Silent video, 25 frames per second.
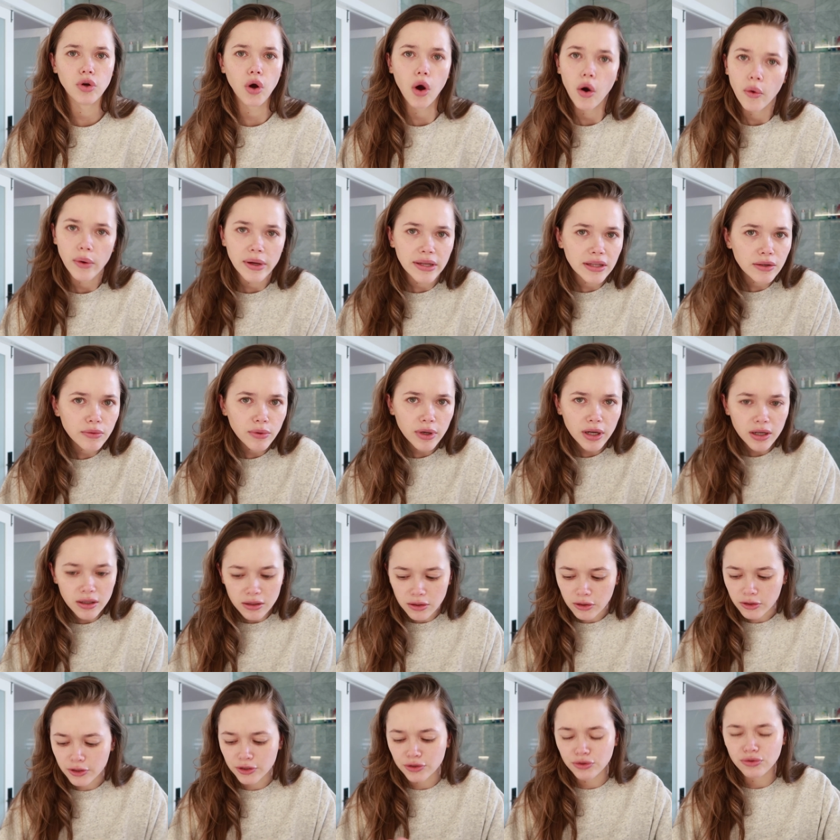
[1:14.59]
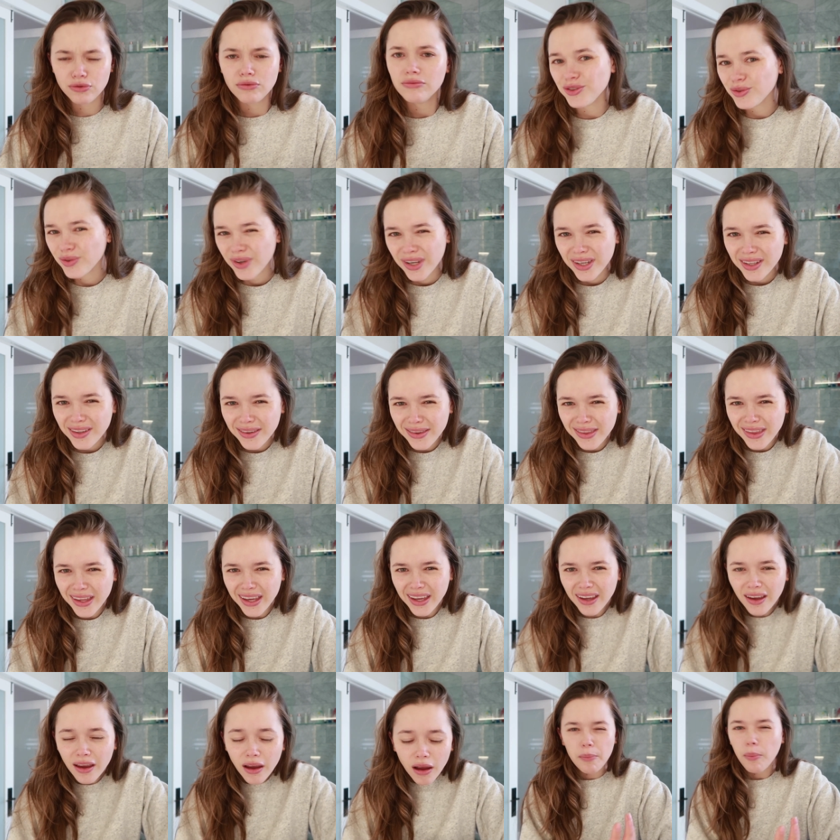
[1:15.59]
go anywhere or do
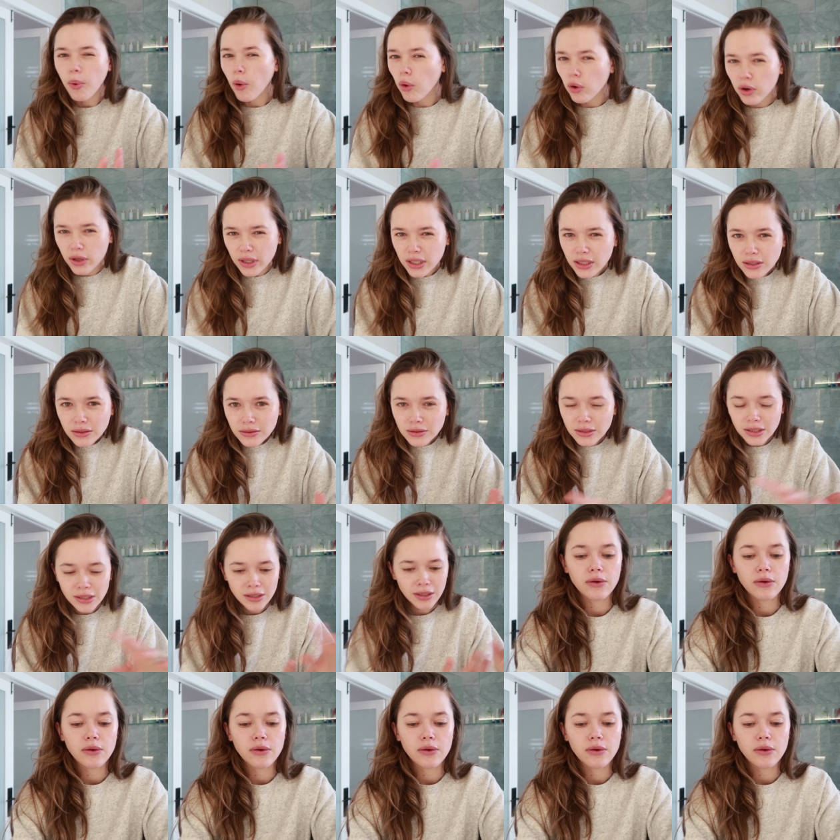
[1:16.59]
anything important.